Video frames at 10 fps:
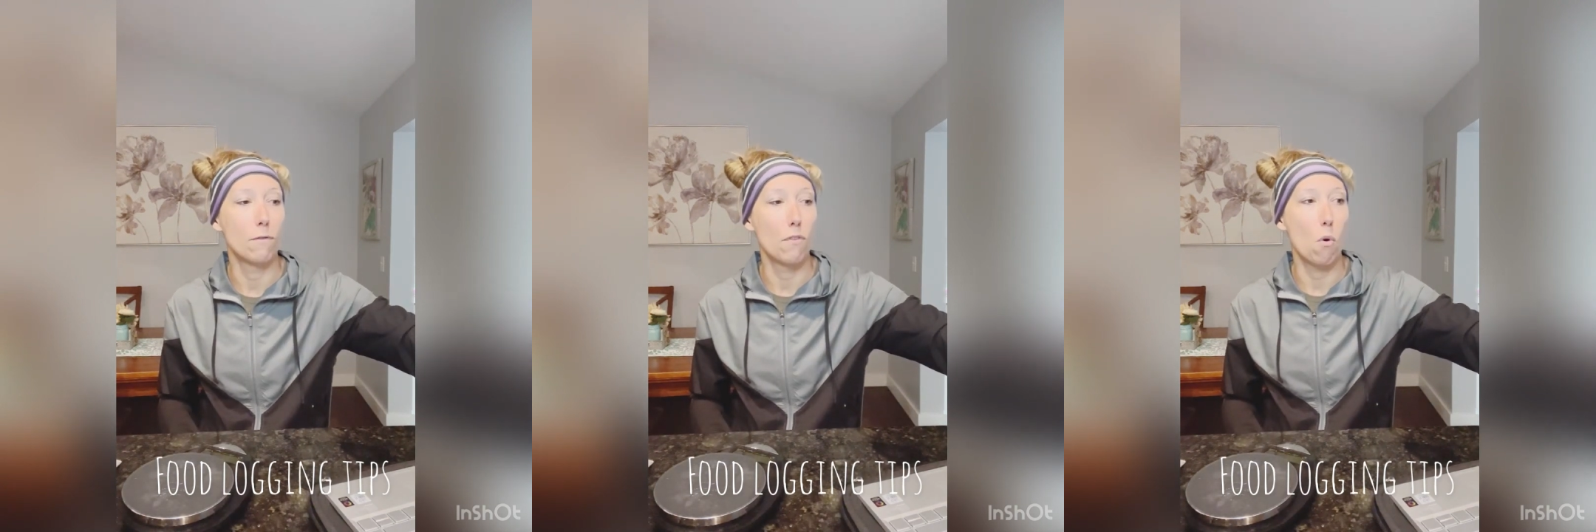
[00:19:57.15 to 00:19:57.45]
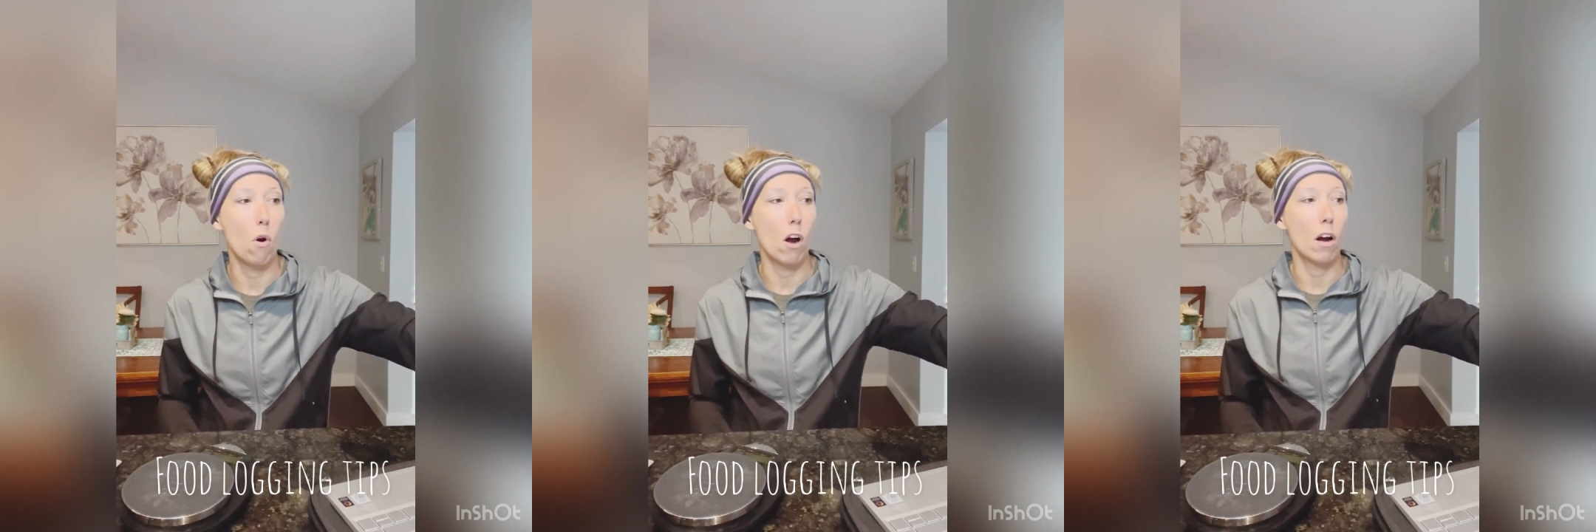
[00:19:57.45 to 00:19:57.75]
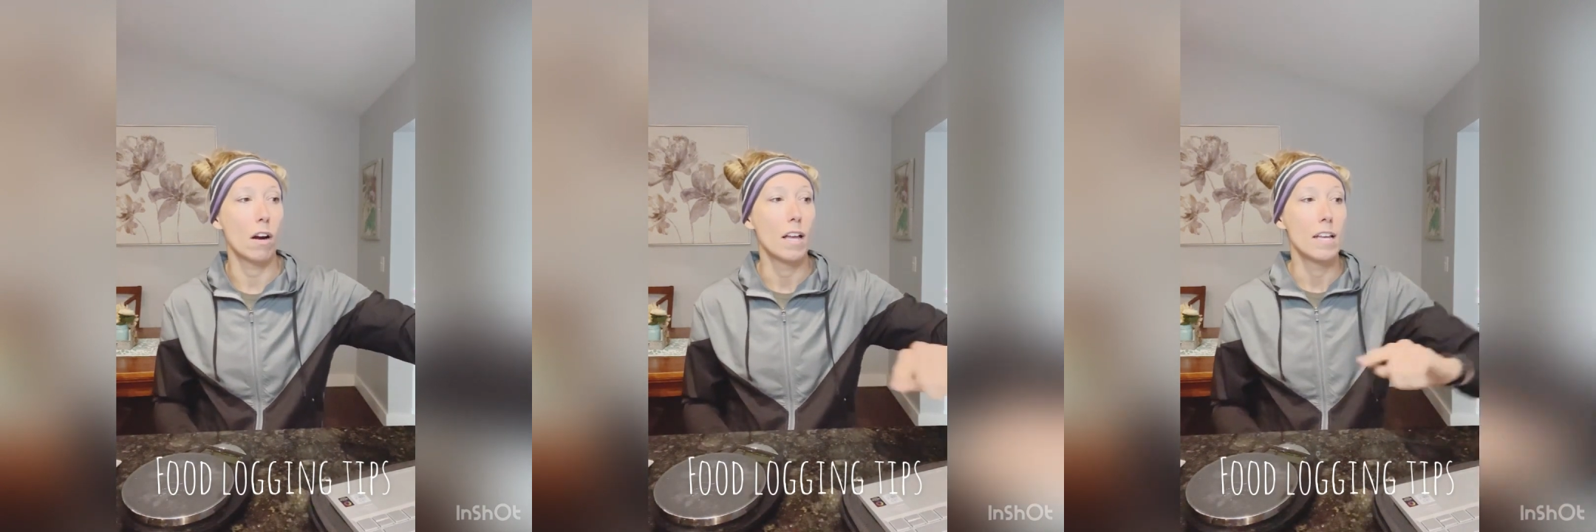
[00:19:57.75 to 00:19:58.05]

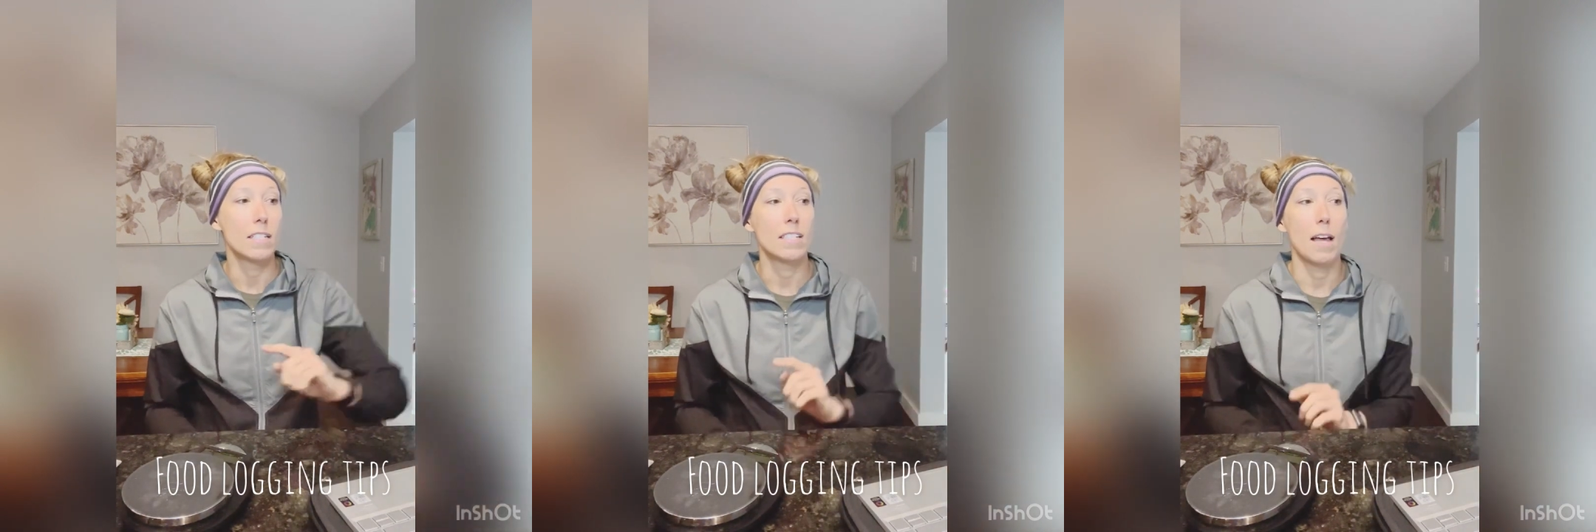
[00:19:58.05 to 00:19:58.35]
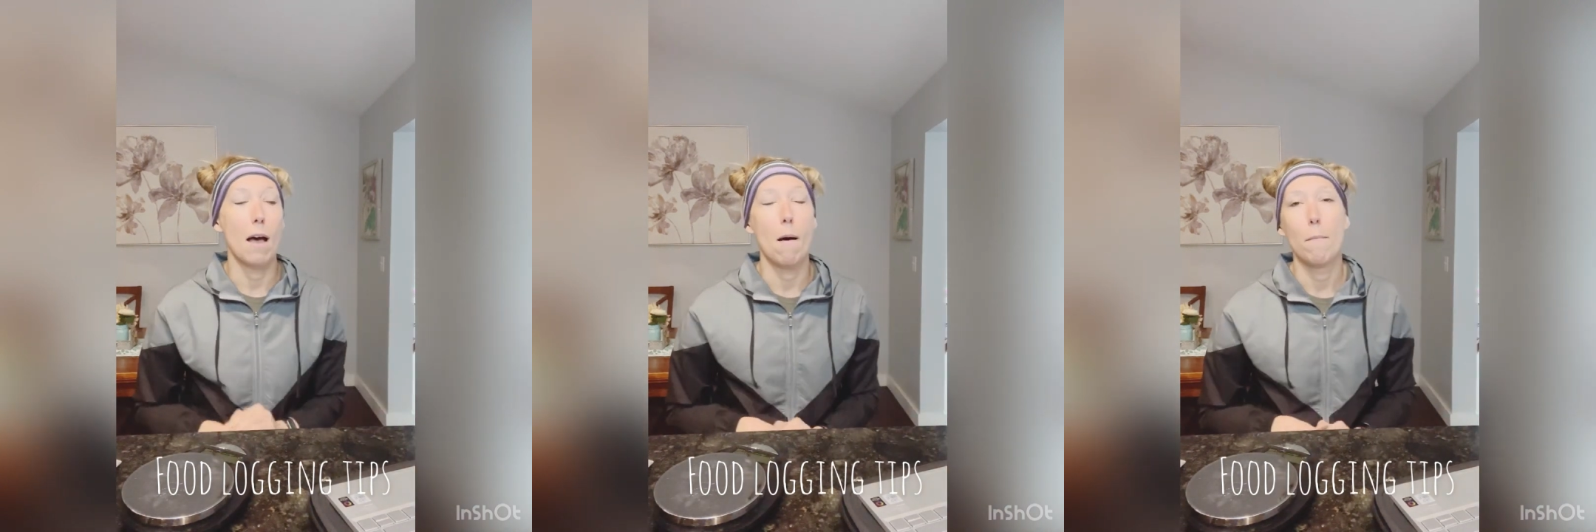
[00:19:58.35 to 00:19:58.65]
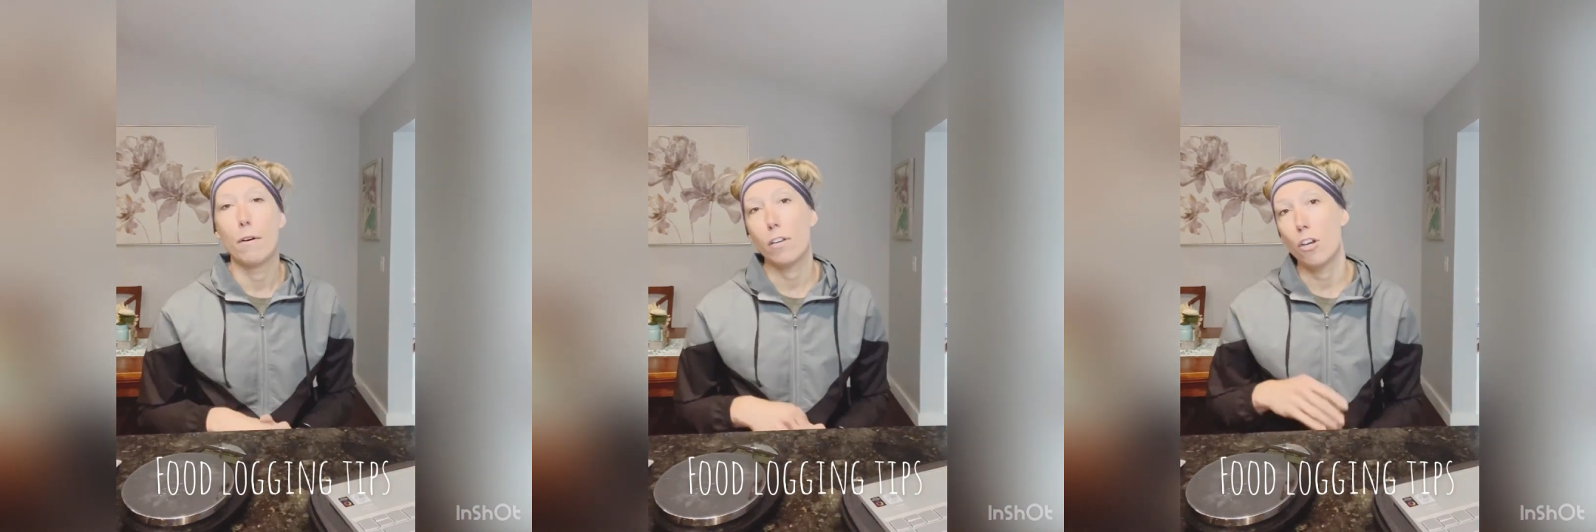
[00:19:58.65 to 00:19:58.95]
for
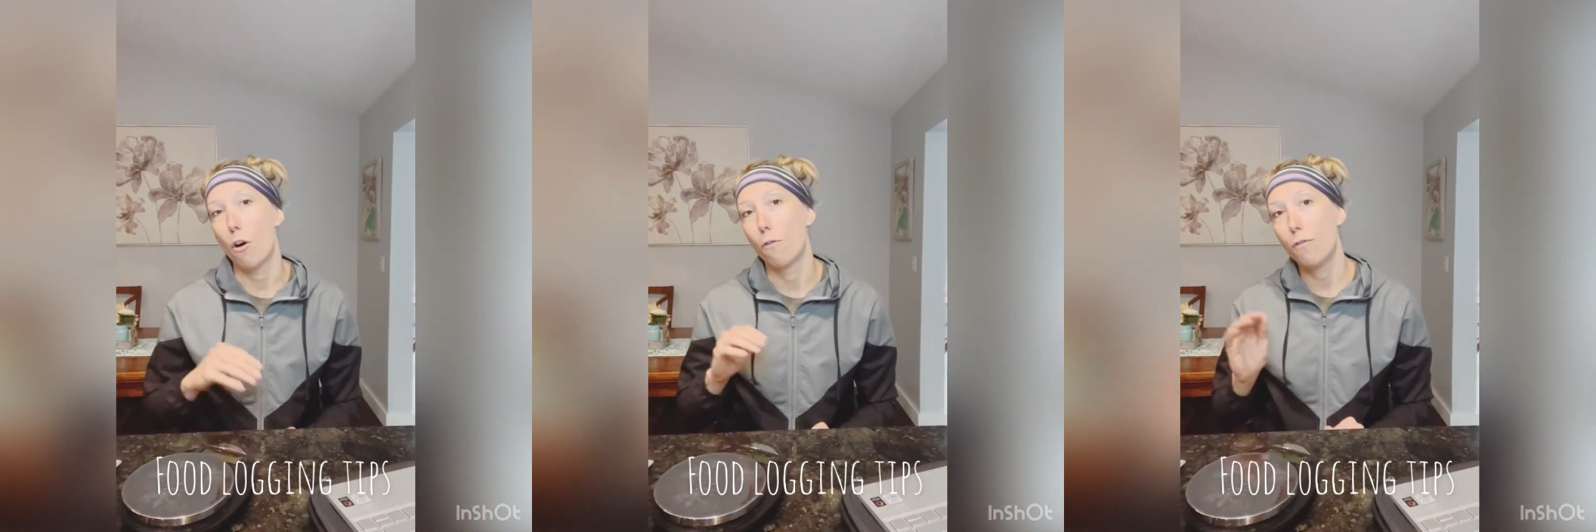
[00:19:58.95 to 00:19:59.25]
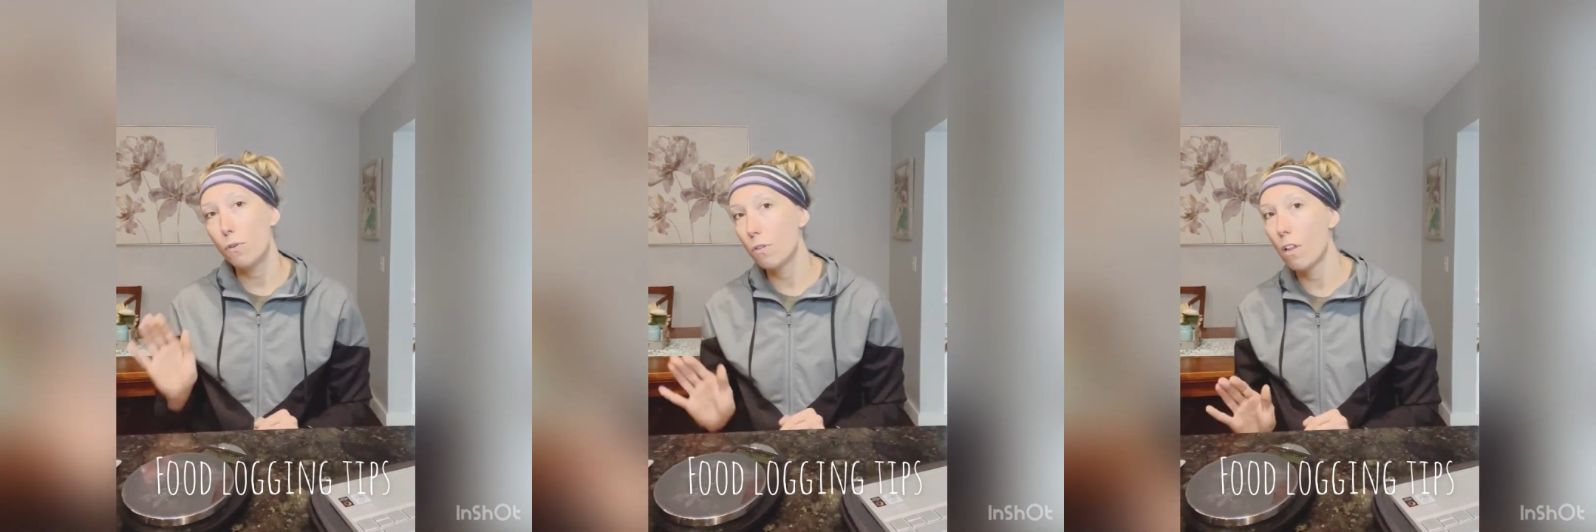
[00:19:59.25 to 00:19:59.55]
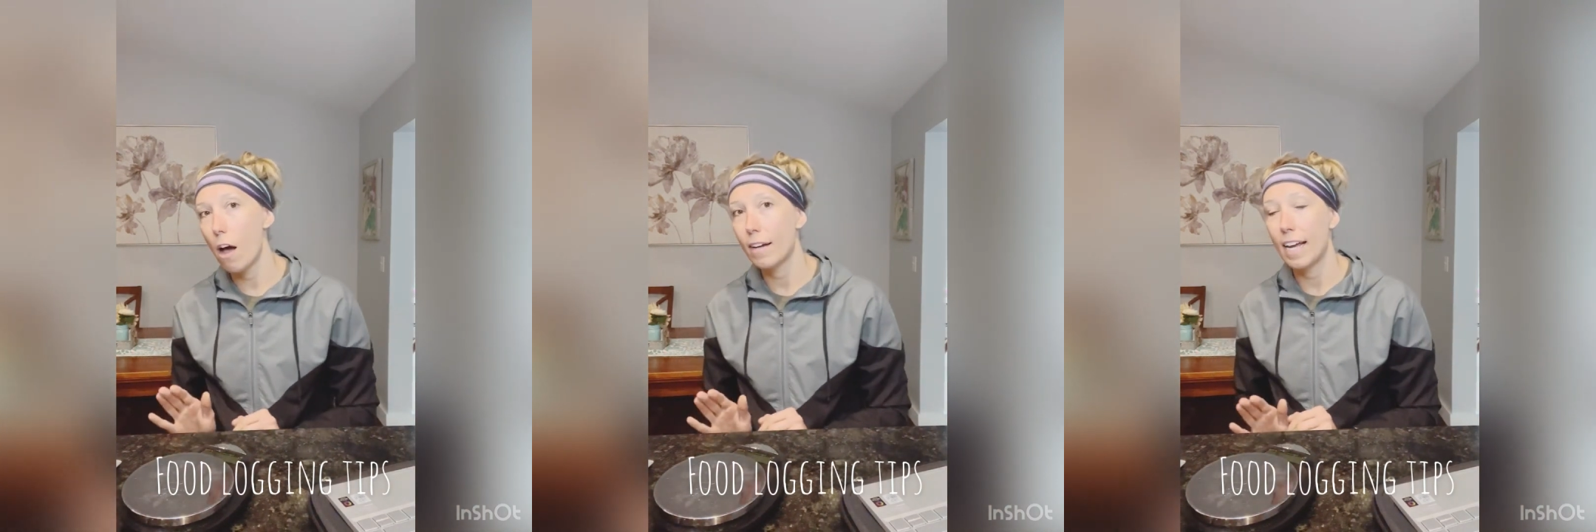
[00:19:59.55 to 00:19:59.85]
some, food
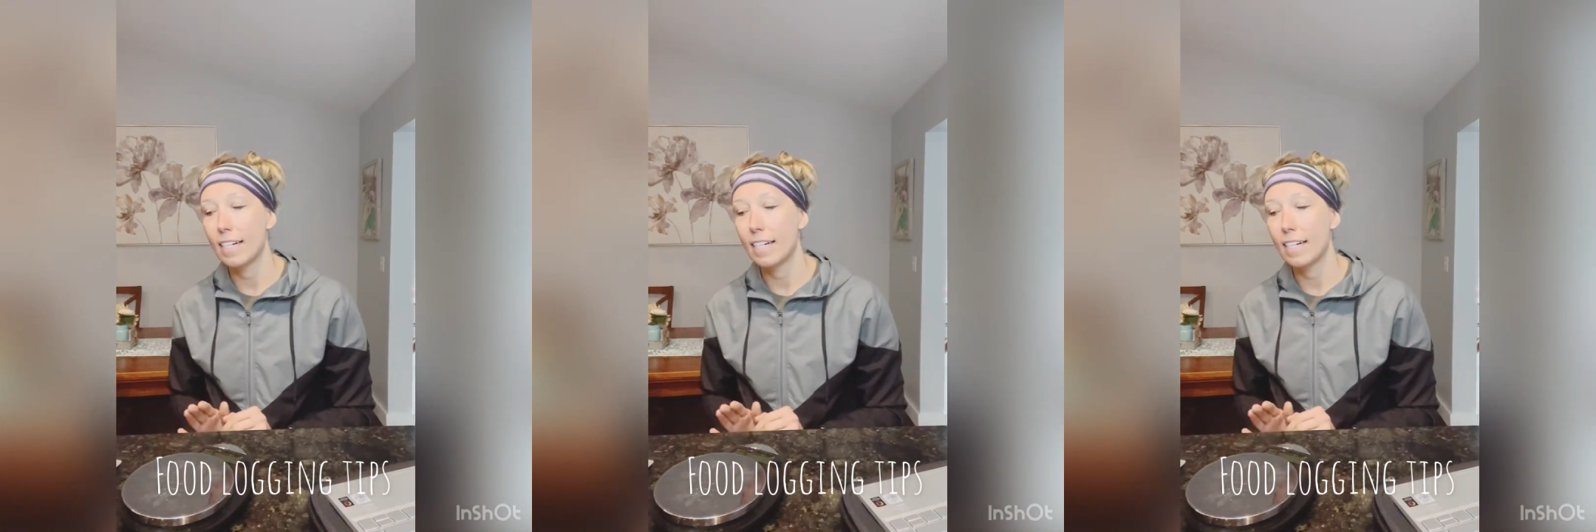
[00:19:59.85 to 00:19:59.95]
logging